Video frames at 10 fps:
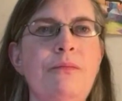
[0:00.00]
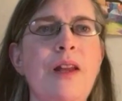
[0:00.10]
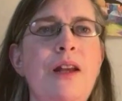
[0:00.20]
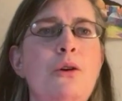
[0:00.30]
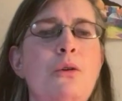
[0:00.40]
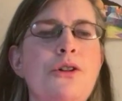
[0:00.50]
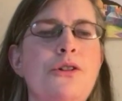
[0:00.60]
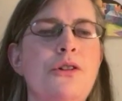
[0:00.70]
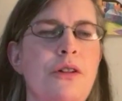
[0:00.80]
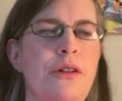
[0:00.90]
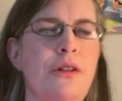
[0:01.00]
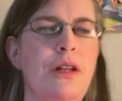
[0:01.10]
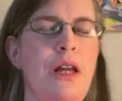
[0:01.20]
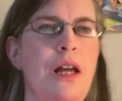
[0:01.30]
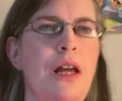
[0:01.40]
And of course,
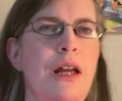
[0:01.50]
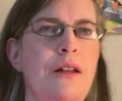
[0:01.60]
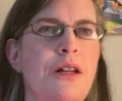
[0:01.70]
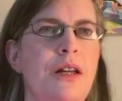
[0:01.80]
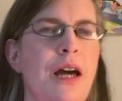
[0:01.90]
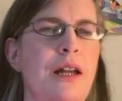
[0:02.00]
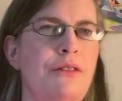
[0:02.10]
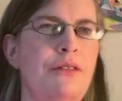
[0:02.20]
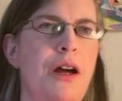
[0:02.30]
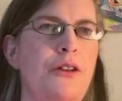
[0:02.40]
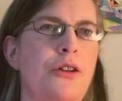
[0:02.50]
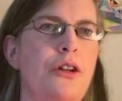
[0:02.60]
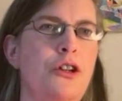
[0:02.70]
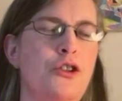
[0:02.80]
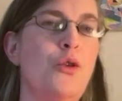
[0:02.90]
to kind of
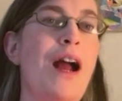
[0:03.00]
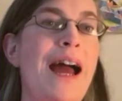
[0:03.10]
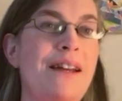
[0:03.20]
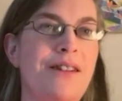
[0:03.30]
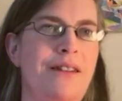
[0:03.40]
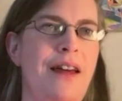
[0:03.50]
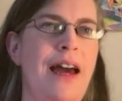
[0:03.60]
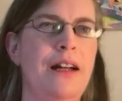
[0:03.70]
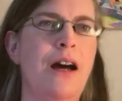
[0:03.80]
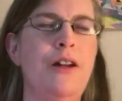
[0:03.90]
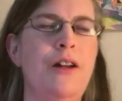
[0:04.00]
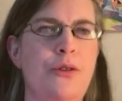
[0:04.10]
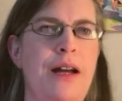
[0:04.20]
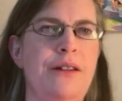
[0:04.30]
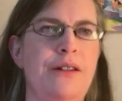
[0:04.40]
contrast
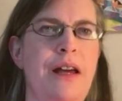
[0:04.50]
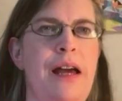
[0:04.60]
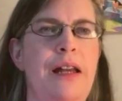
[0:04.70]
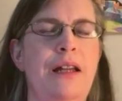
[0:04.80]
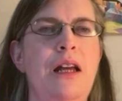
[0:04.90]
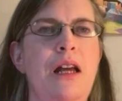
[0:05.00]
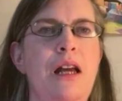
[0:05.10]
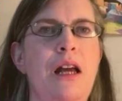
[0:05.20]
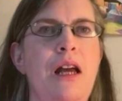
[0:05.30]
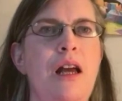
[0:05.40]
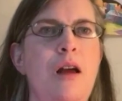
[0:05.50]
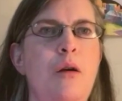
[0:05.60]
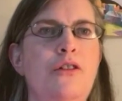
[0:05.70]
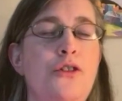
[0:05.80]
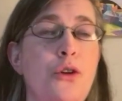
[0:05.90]
that
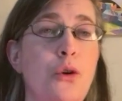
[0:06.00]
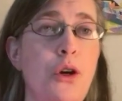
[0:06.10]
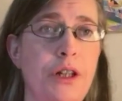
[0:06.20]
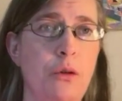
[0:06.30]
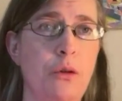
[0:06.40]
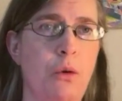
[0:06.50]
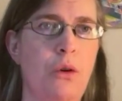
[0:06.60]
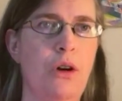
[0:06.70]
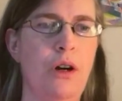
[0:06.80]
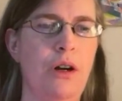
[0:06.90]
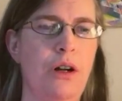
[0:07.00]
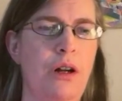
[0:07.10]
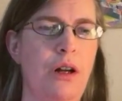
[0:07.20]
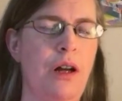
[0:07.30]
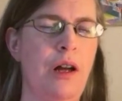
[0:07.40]
during the war,
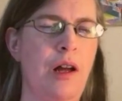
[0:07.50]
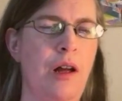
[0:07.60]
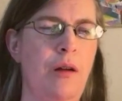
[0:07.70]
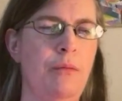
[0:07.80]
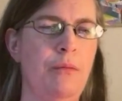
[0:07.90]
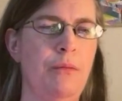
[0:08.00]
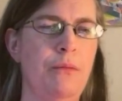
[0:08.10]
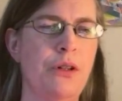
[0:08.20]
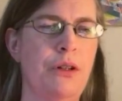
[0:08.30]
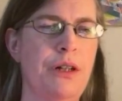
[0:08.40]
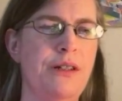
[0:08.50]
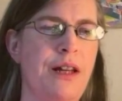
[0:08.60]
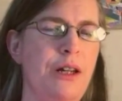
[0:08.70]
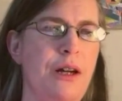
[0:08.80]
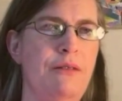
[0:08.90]
so let's
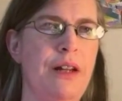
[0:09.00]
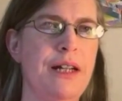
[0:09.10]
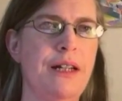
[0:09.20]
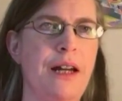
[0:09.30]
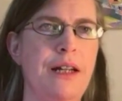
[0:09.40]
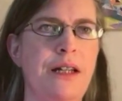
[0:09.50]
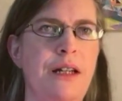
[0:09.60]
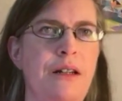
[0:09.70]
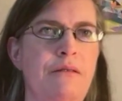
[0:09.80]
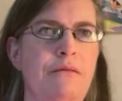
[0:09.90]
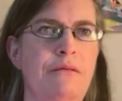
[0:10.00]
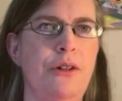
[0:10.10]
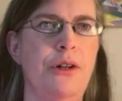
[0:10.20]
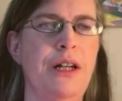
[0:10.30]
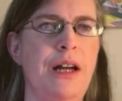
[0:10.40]
say you have like
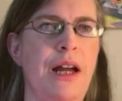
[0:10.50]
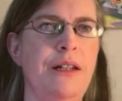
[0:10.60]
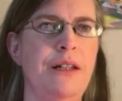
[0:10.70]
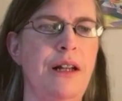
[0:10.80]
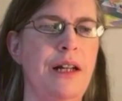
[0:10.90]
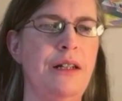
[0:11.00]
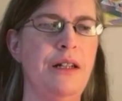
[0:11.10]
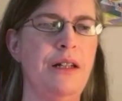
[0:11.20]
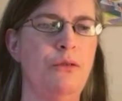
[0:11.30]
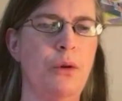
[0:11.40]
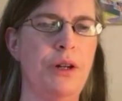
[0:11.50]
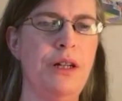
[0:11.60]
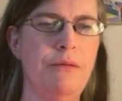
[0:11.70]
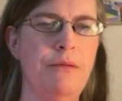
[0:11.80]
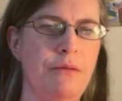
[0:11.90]
1939 to
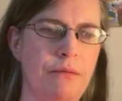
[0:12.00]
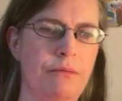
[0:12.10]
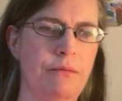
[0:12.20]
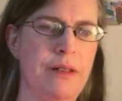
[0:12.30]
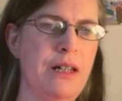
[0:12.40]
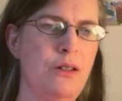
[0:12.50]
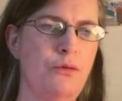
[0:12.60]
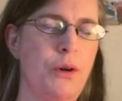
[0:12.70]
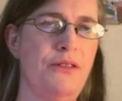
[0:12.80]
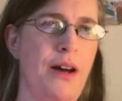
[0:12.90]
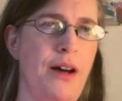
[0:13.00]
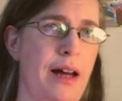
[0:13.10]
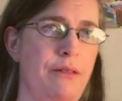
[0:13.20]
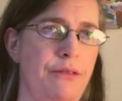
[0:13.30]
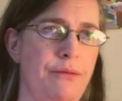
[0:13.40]
1940, at least
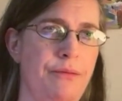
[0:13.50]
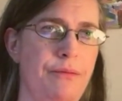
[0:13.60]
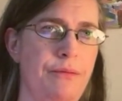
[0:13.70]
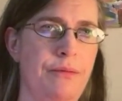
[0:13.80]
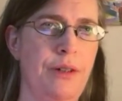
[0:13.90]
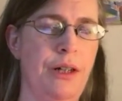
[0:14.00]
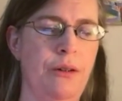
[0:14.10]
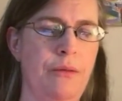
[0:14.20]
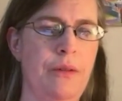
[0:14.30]
45, you know,